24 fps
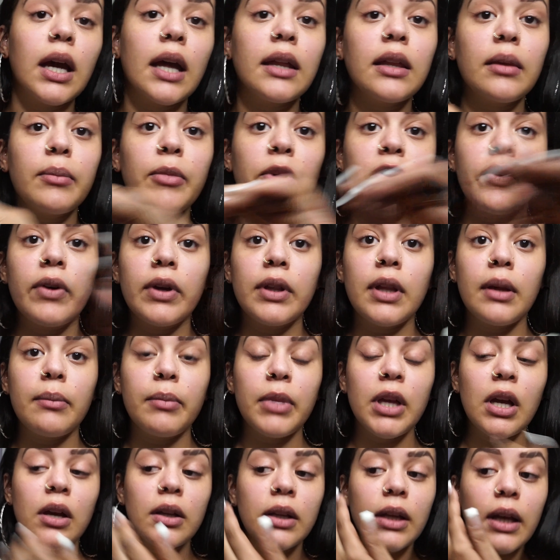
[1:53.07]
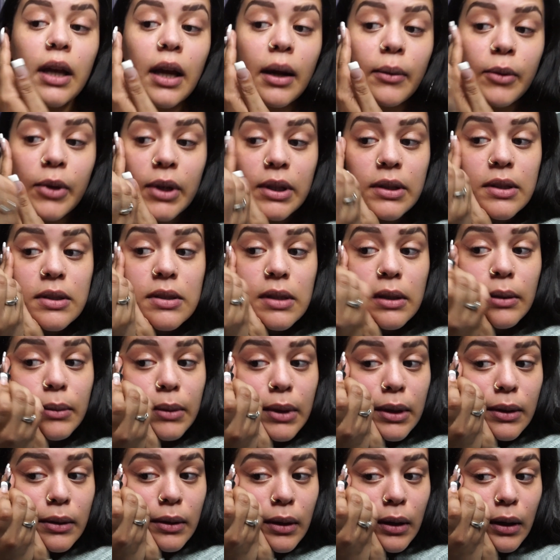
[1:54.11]
at the mirror and then be on the camera at the same
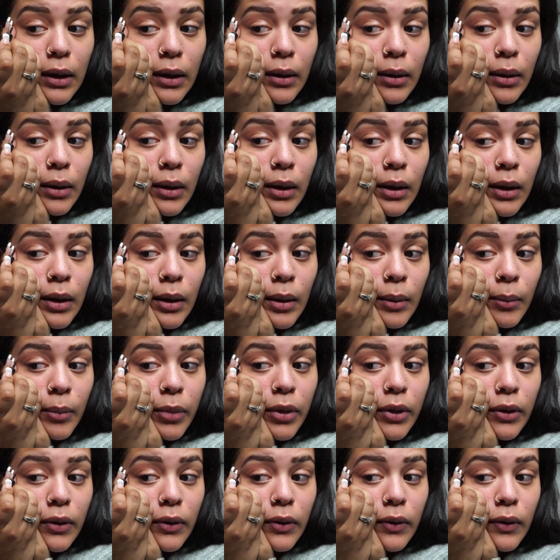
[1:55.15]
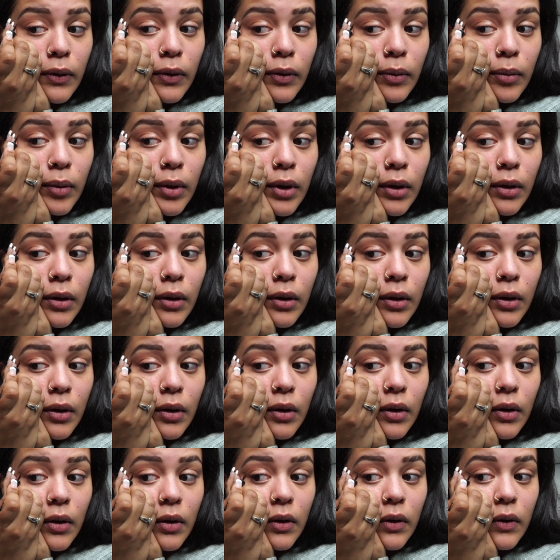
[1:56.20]
damn time. But you just make
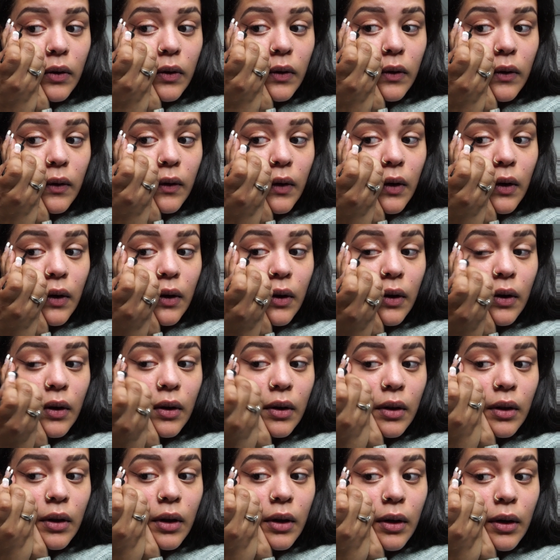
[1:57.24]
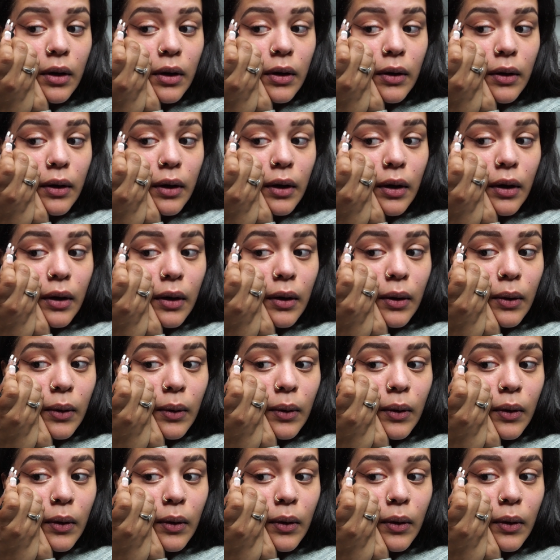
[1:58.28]
a straight line down.